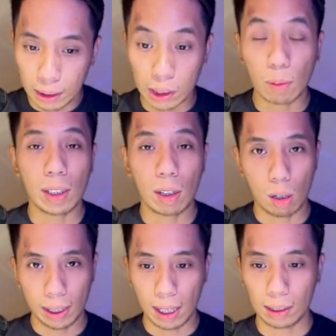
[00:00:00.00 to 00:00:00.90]
just for the
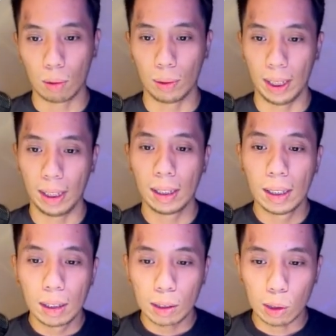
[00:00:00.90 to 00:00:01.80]
contacts only.
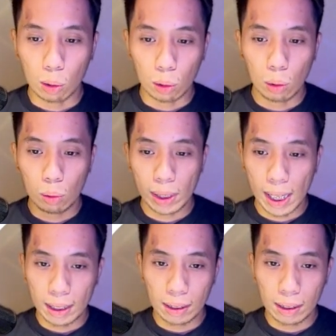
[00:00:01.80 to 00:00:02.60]
So to do that,